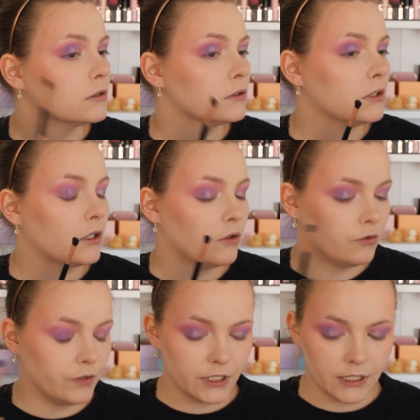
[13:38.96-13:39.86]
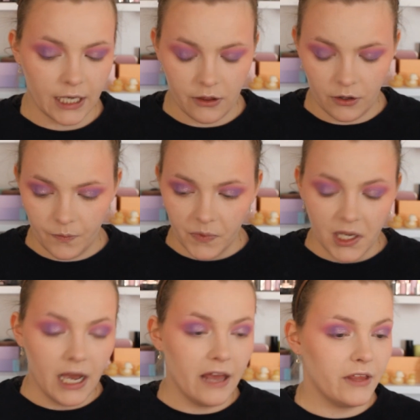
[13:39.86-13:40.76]
so that it all fits together.
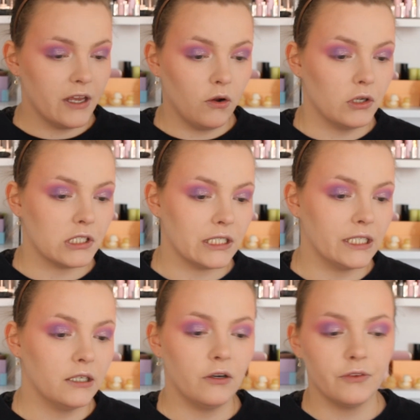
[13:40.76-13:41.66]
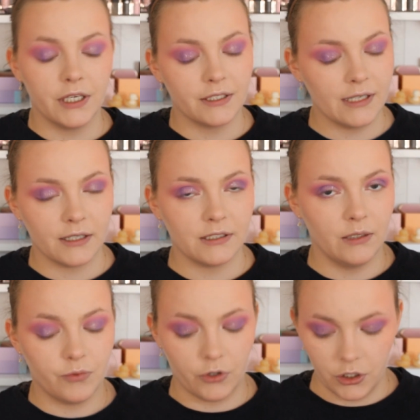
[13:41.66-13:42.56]
And then honestly, on the exact
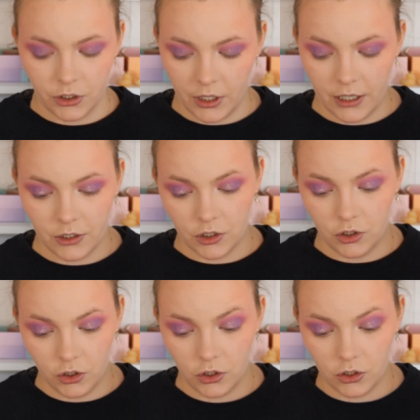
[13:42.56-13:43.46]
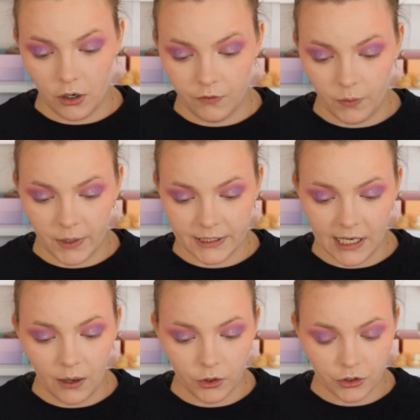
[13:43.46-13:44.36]
same brush that I just dust off on my
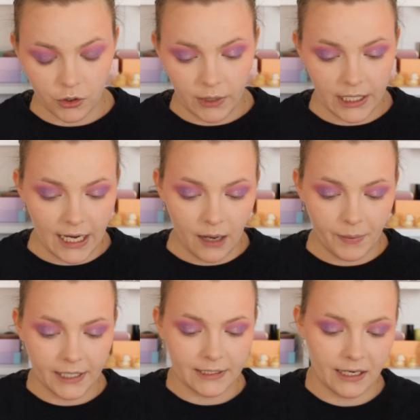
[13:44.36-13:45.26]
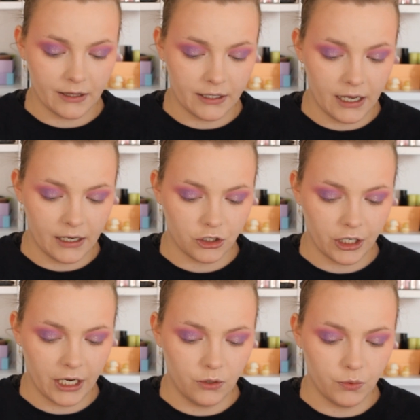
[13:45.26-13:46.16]
towel that's on my lap, I take the next
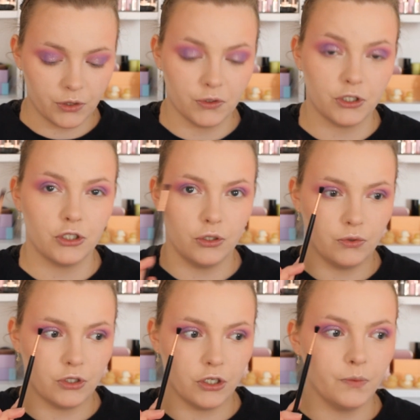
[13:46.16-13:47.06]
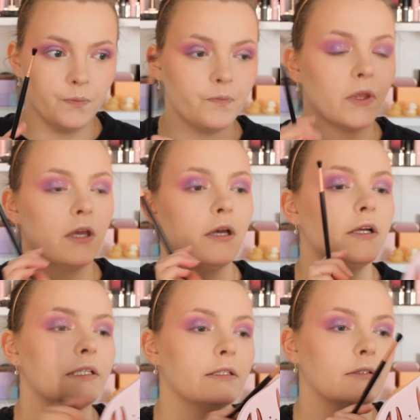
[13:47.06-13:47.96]
shade, which was 22,
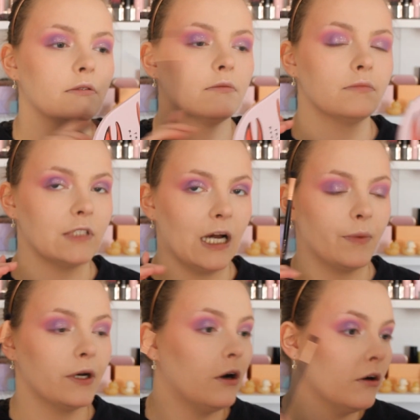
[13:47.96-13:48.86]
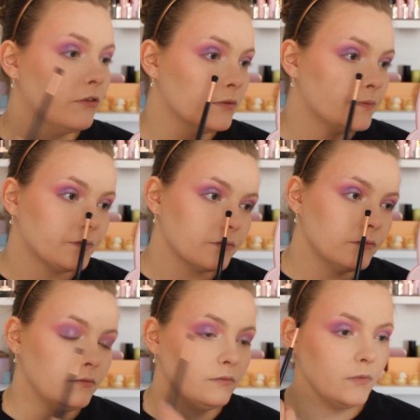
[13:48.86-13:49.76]
tap it off.
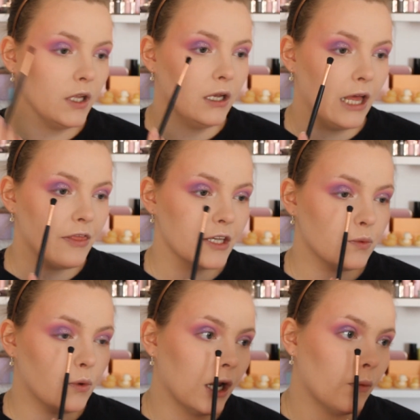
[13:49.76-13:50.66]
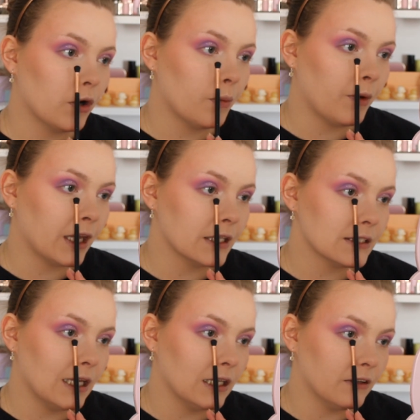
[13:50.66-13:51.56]
And this one, I want to bring it
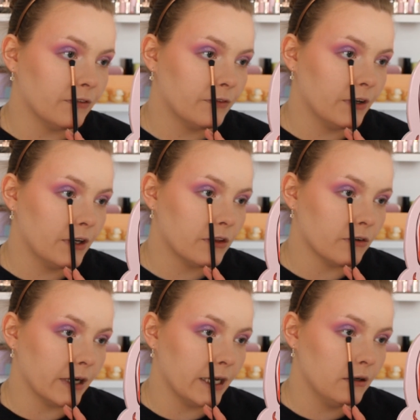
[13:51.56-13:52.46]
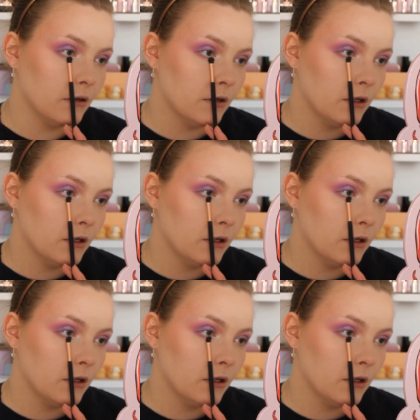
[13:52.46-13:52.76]
slightly further in